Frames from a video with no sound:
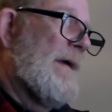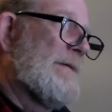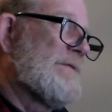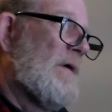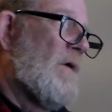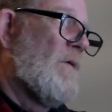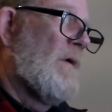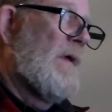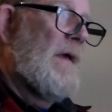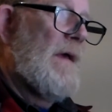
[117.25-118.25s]
So
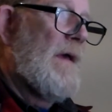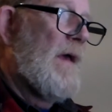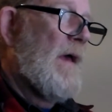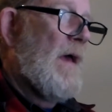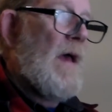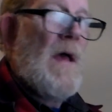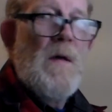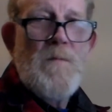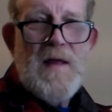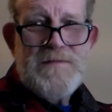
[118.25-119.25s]

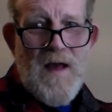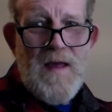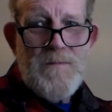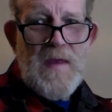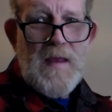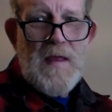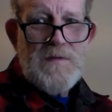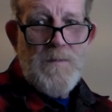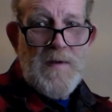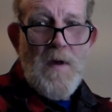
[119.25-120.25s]
my timing
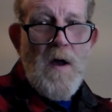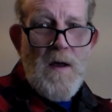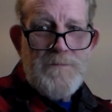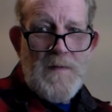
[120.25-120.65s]
has been off.